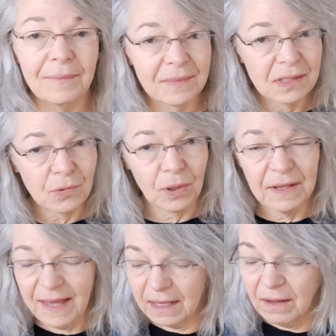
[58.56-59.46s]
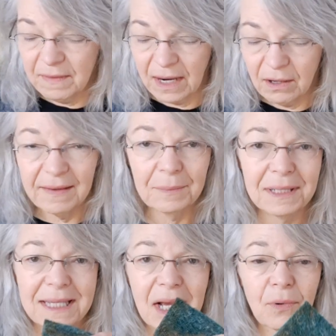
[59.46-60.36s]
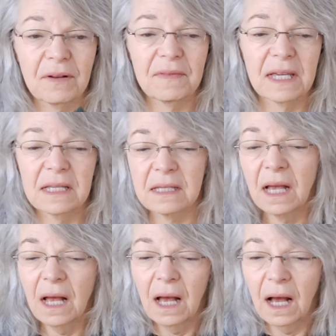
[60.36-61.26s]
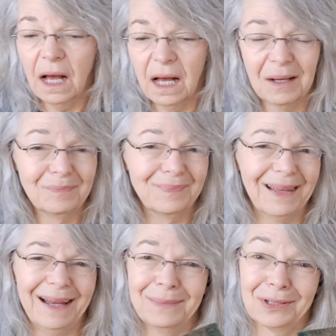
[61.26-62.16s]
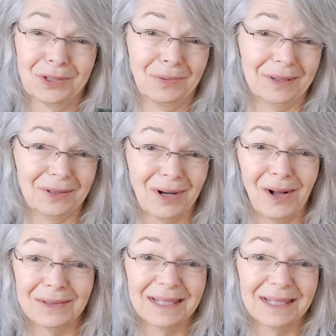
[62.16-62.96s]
I squirted that on there. And I'm going to take one of these, I'm not sure what they're called.